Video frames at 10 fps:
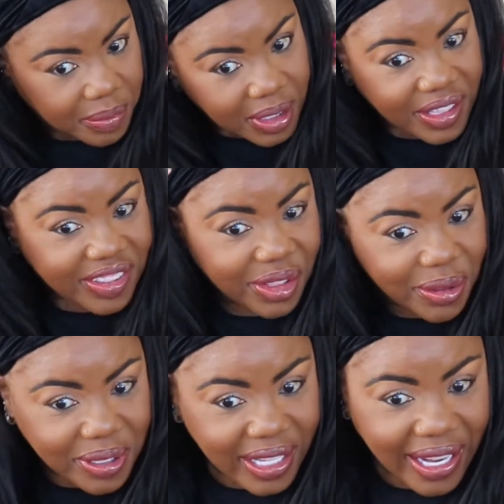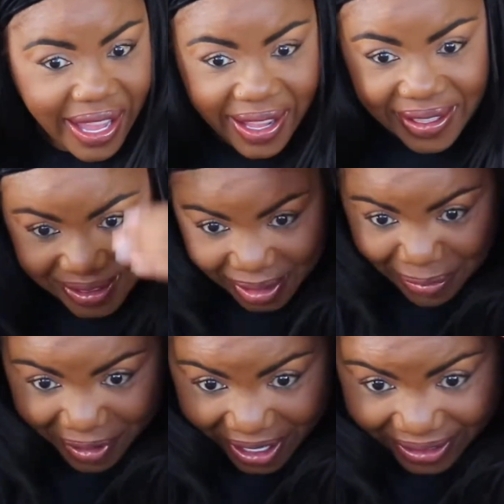And so can I, because I'm
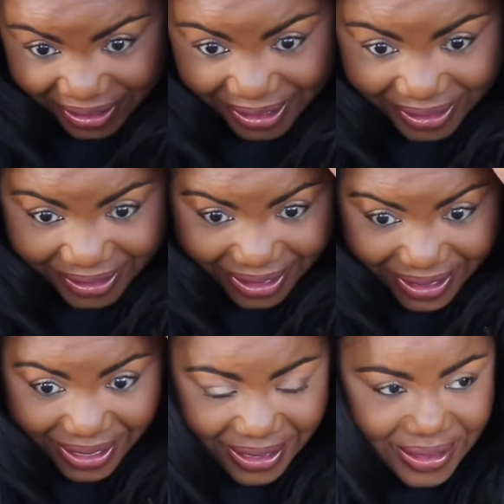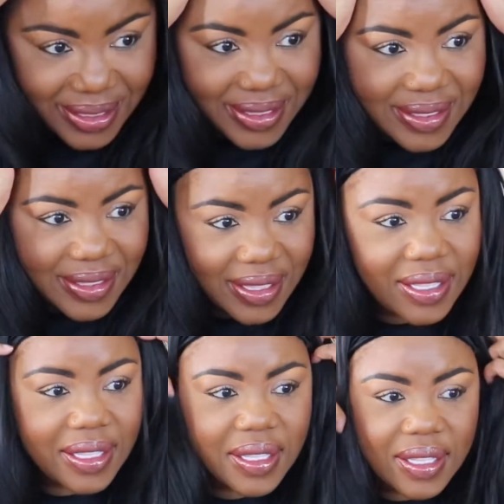rocking this. I like this.
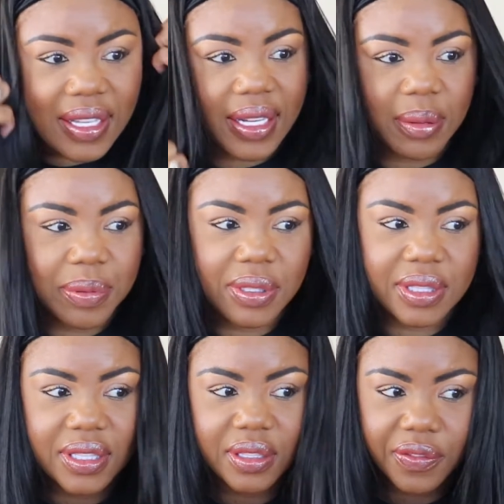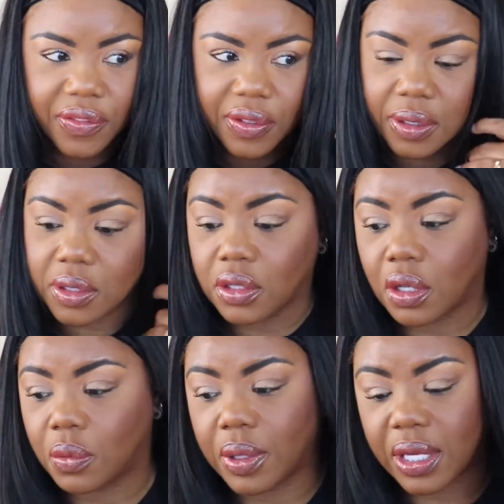I can pull it to the front. You
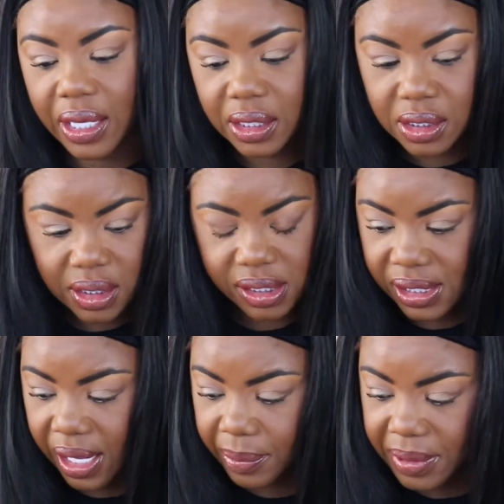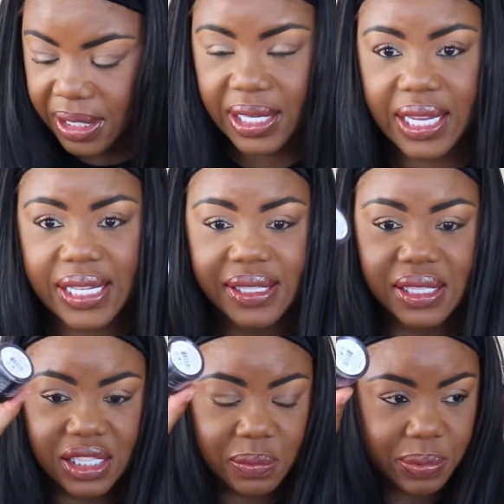know what? I could stop being lazy
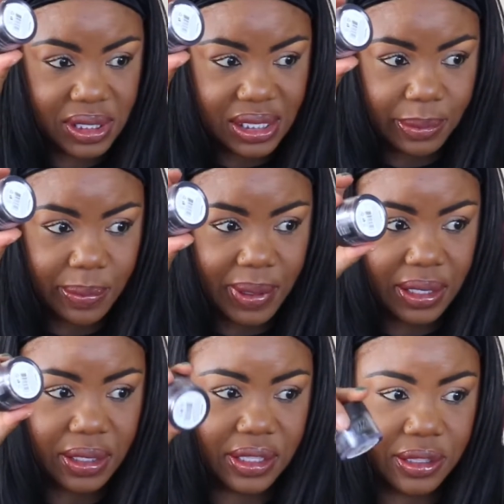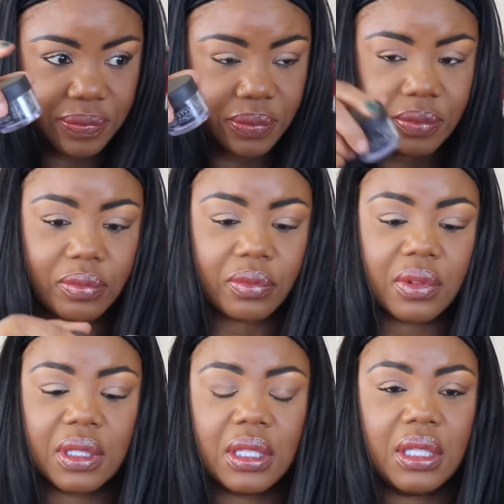and just put some of my uh,
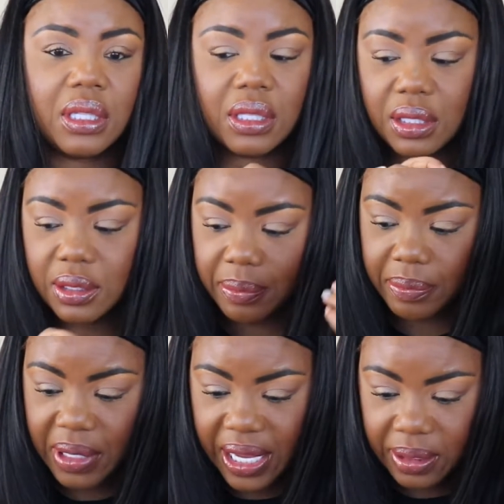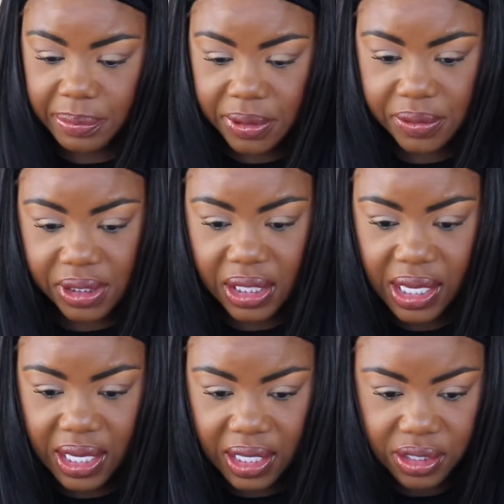black booster
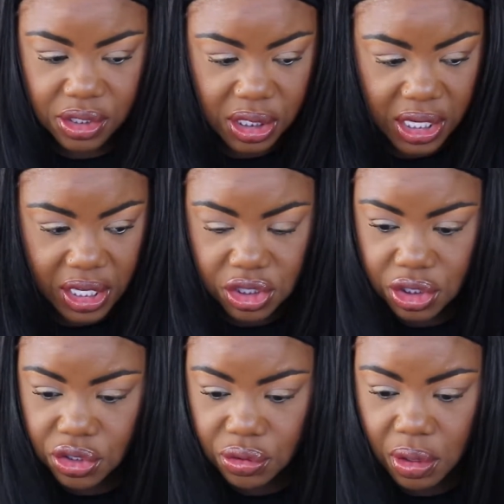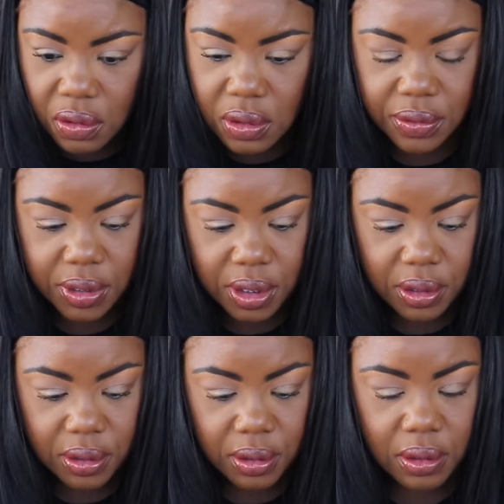egg, edge control on there.